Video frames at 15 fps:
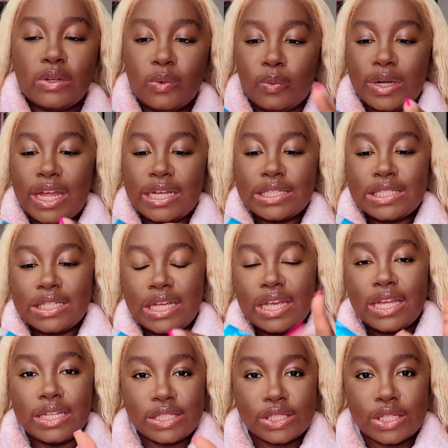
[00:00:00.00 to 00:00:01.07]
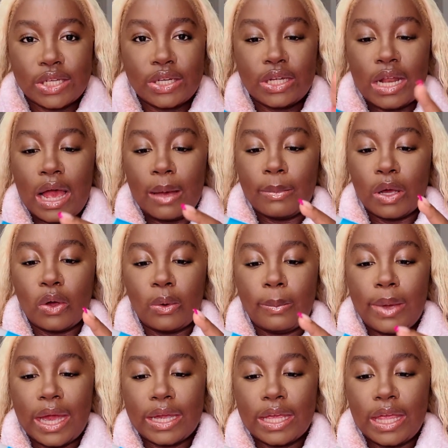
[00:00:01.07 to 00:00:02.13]
When that sit and is good, I'm gonna go
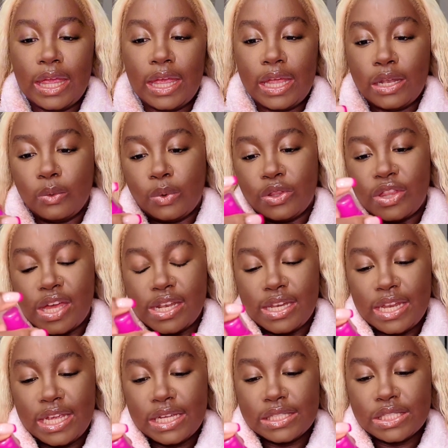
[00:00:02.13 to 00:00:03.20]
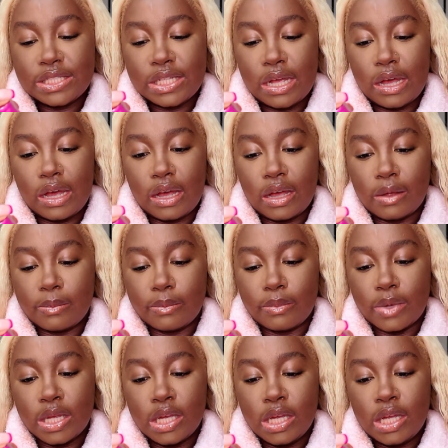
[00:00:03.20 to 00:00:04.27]
back in with the
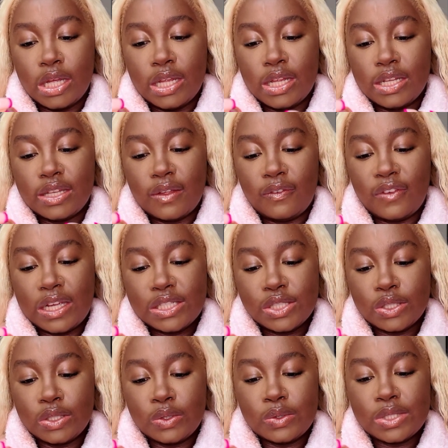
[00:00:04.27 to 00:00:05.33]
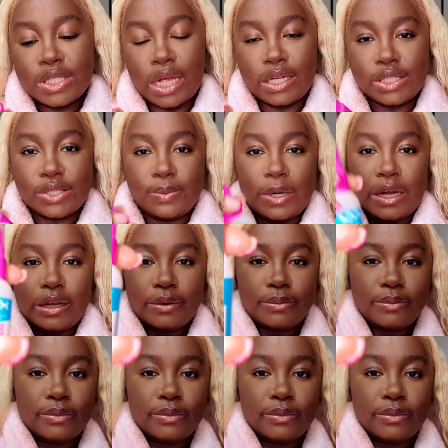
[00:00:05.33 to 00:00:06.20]
NYX the face glue setting spray.